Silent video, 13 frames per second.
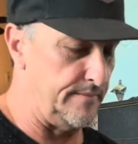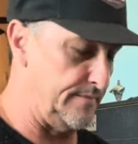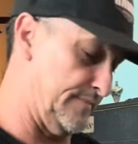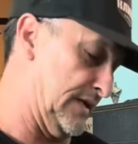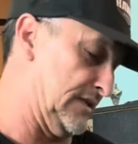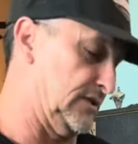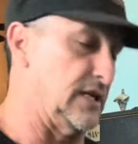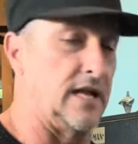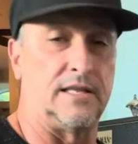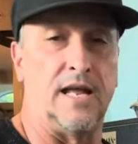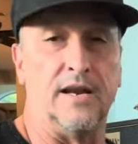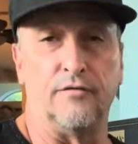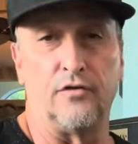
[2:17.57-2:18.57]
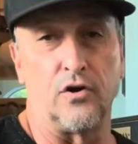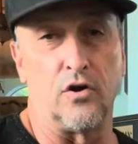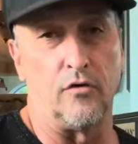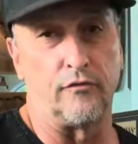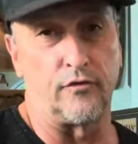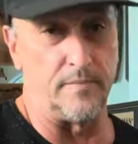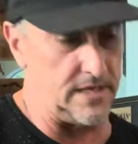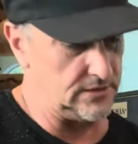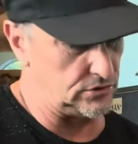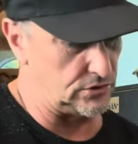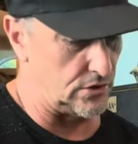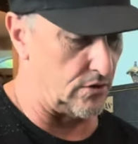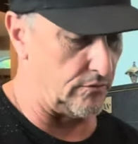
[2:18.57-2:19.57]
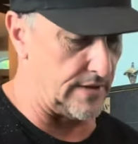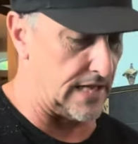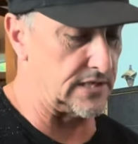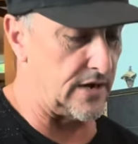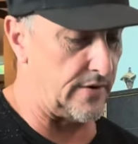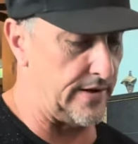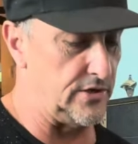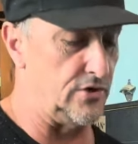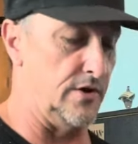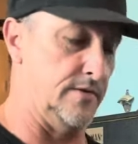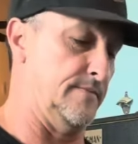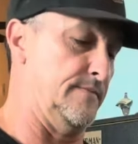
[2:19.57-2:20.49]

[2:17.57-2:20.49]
it's not that difficult for me, so that's how I do it.